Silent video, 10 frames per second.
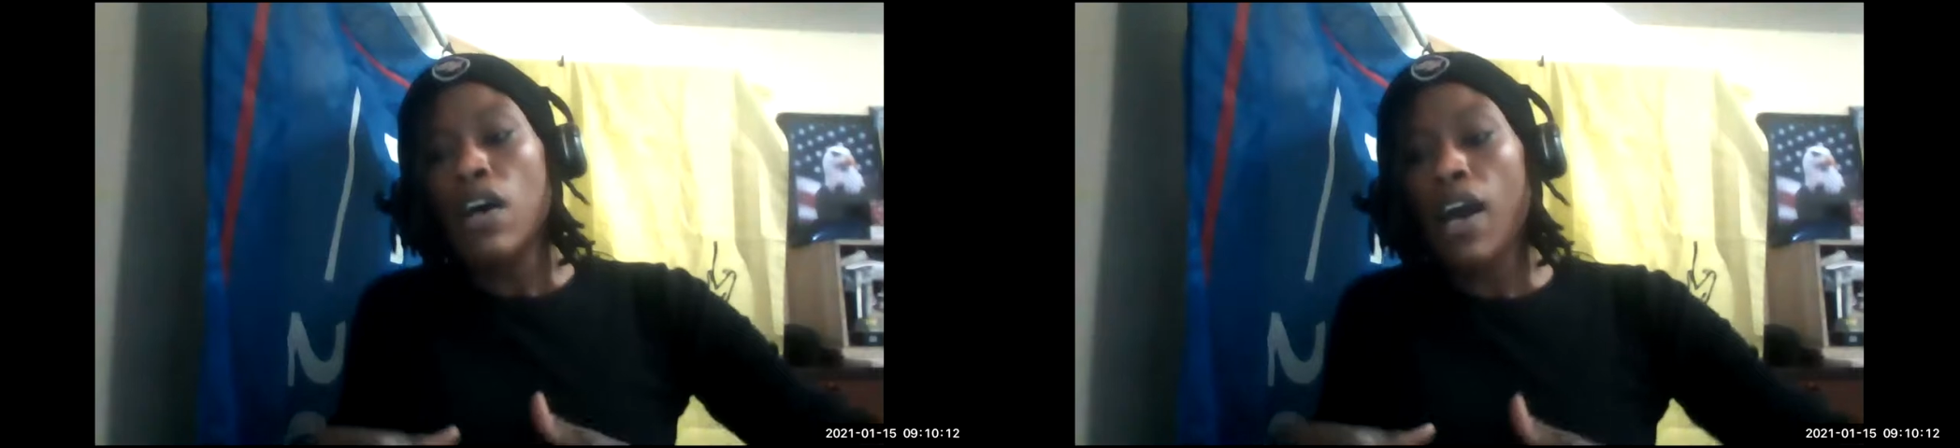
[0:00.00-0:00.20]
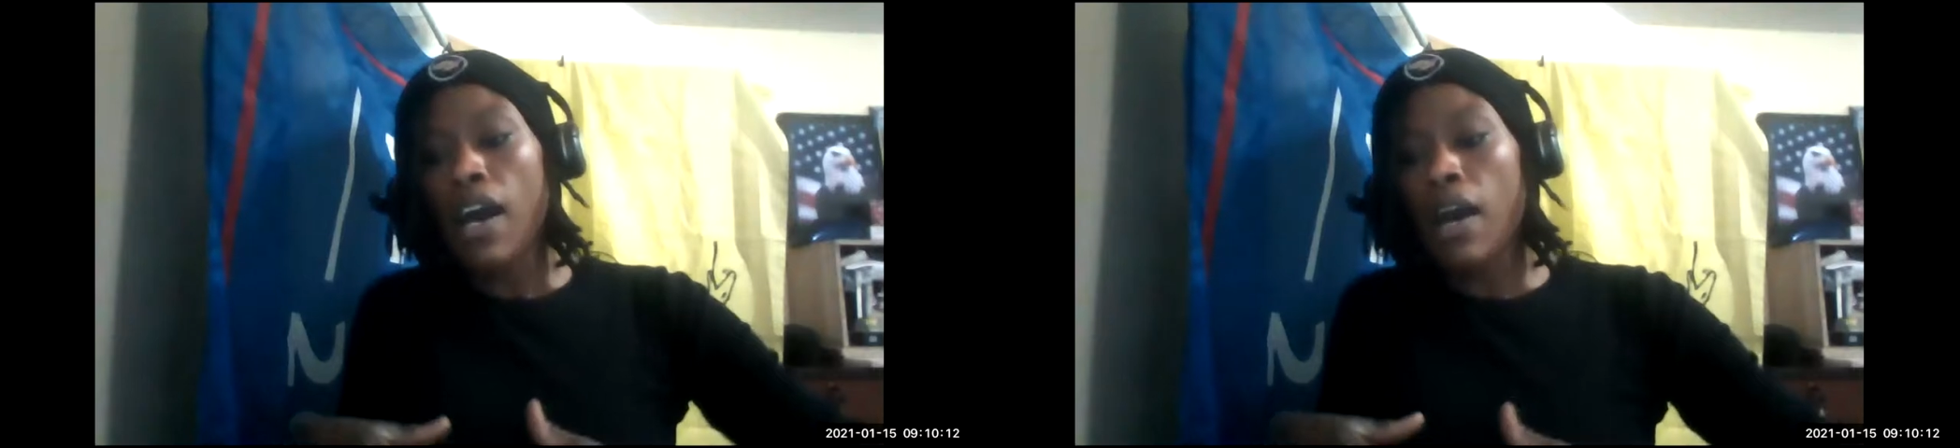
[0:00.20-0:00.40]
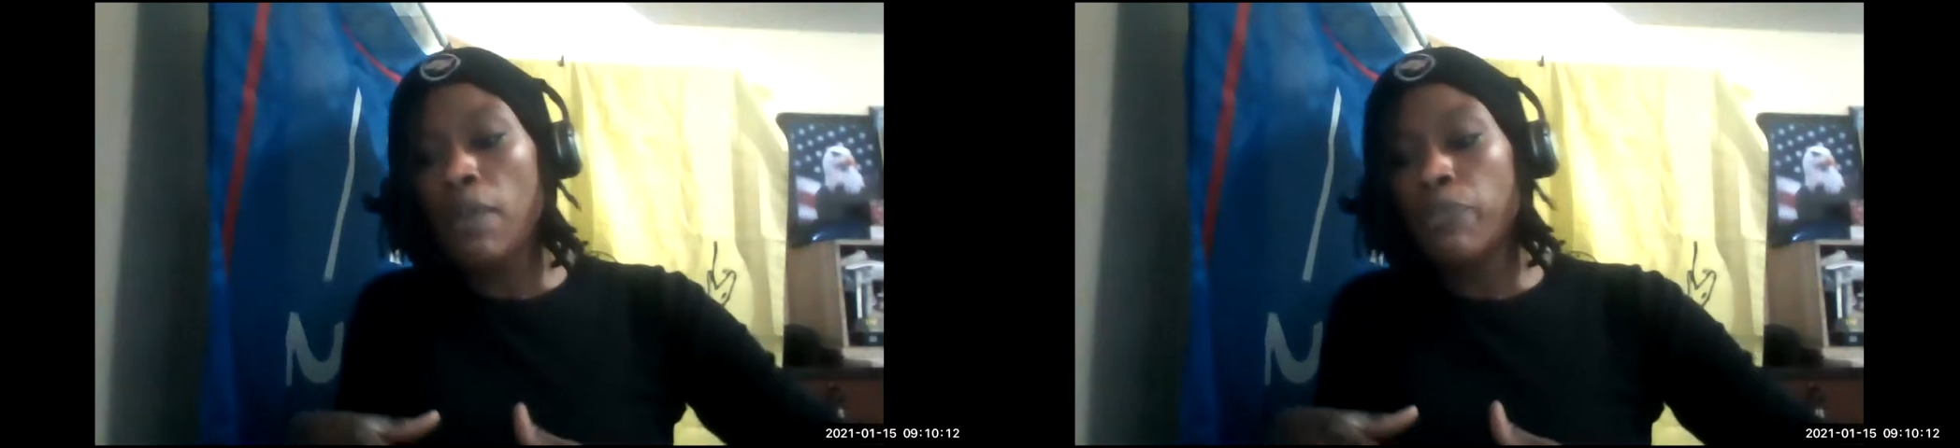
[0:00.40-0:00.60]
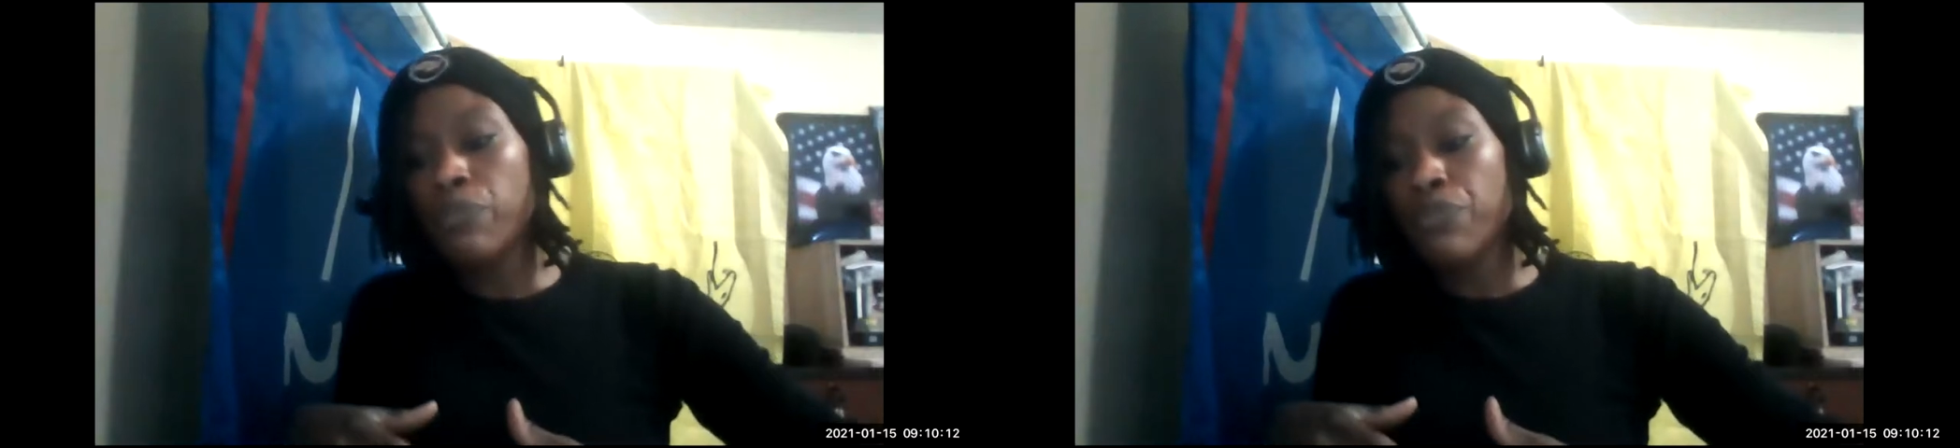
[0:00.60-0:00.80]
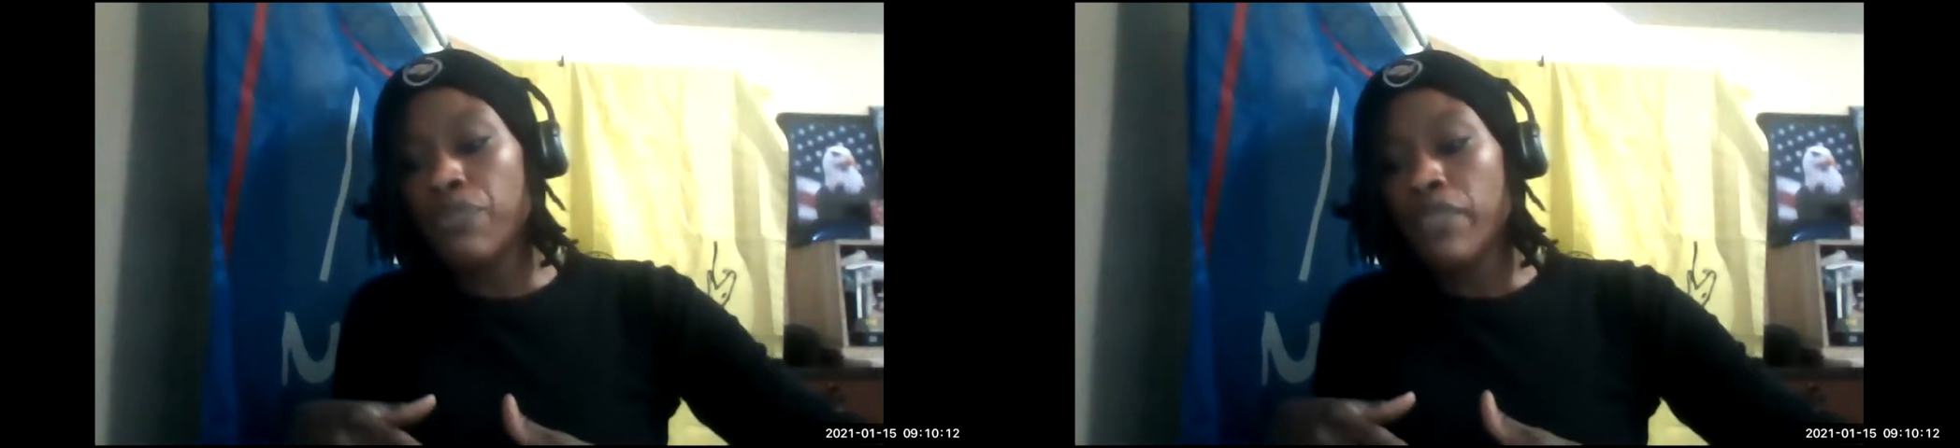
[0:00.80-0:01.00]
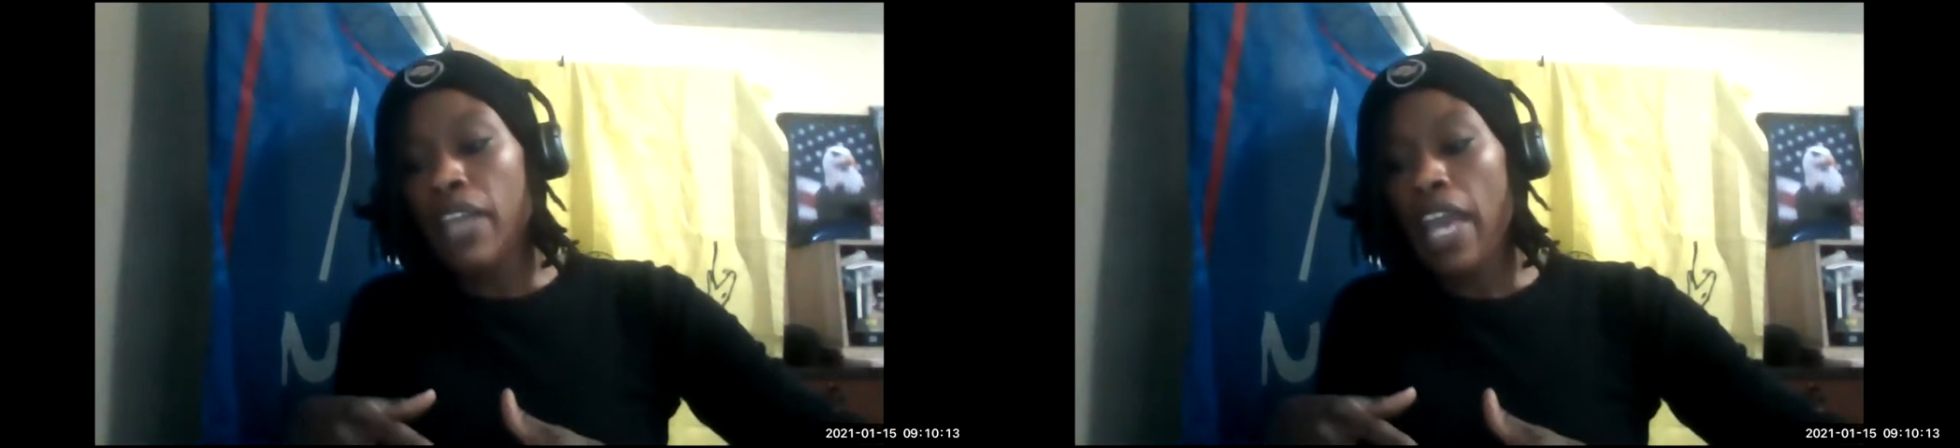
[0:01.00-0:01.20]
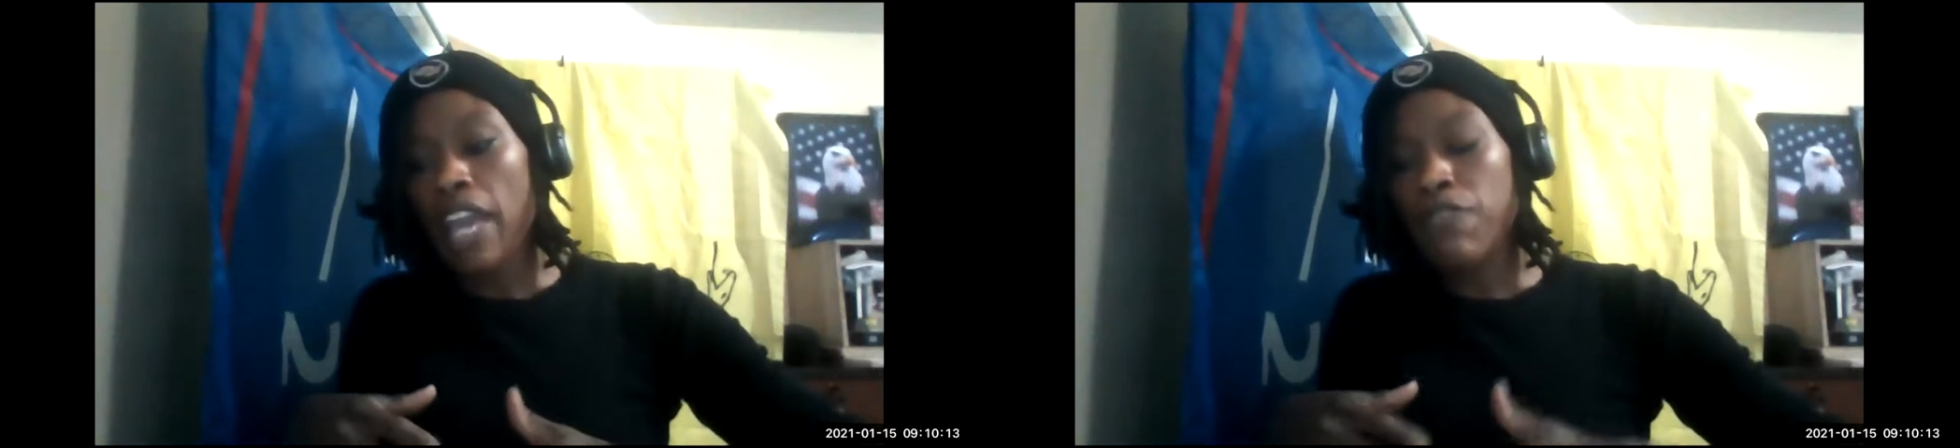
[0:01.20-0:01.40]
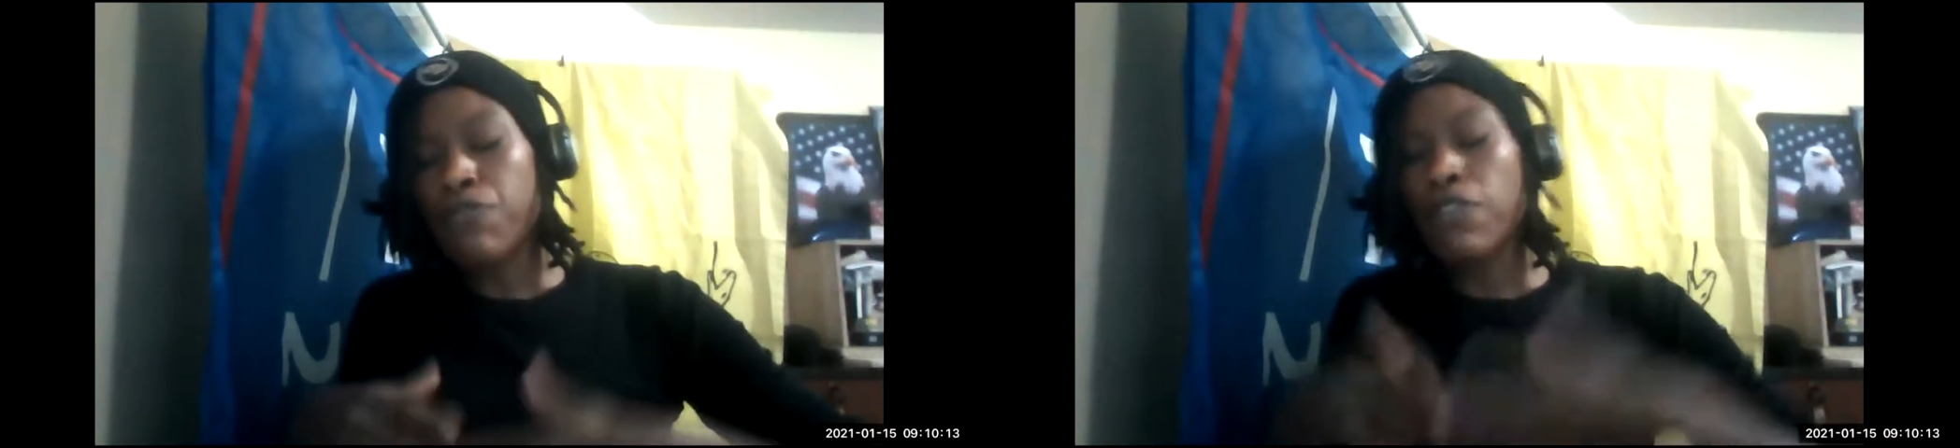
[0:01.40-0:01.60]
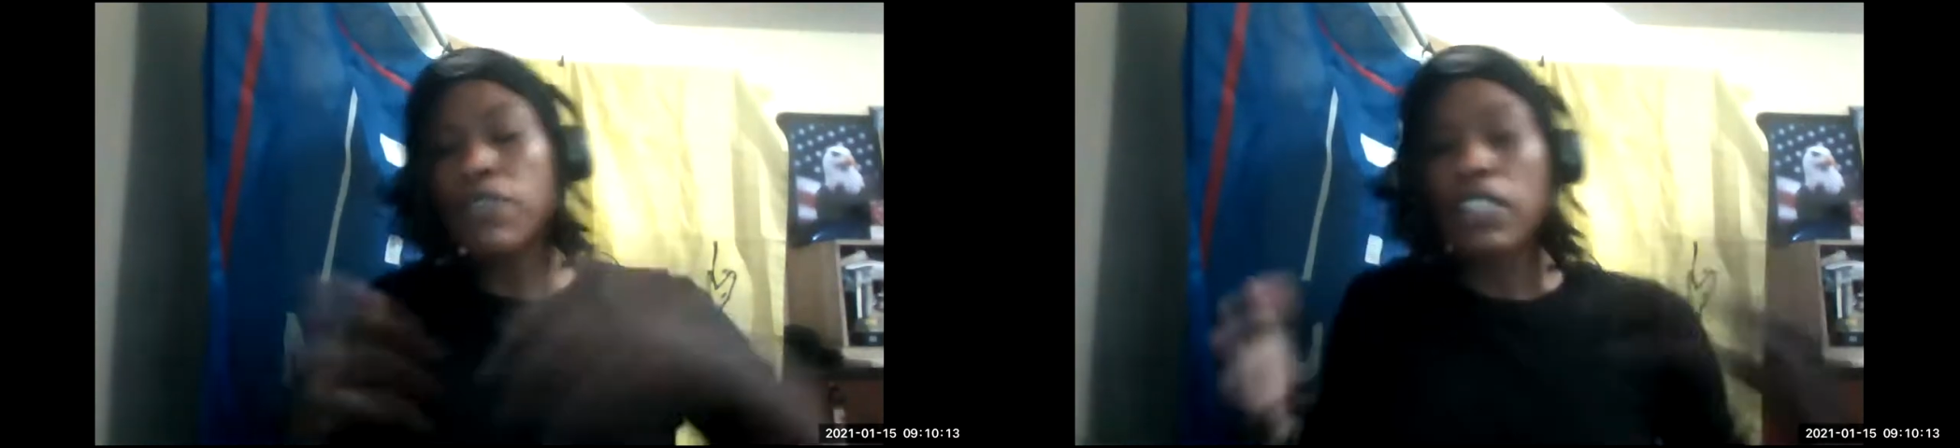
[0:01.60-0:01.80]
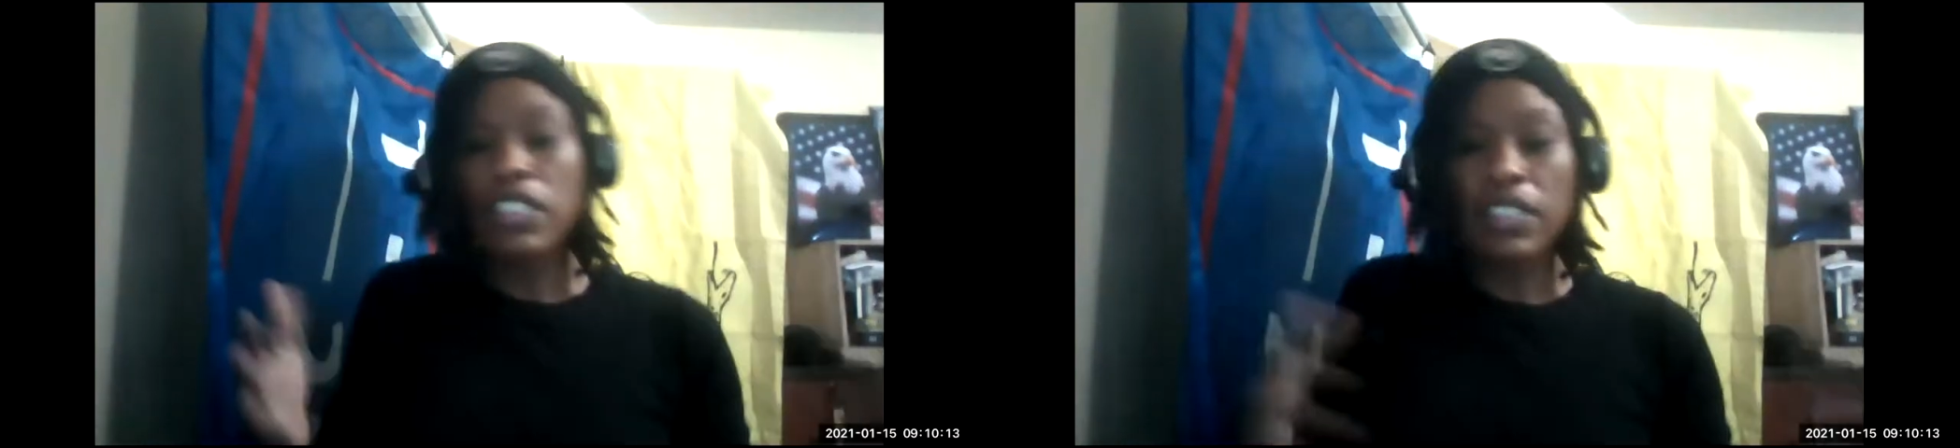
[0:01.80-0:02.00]
a
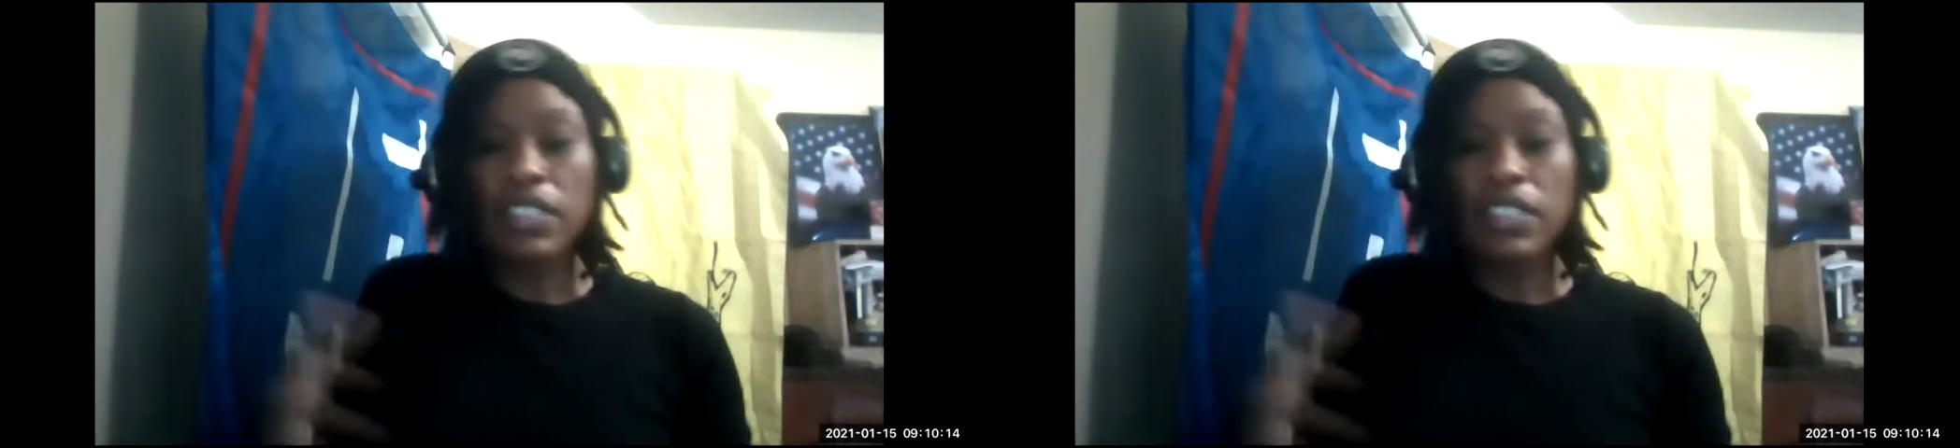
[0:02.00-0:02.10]
frivolous,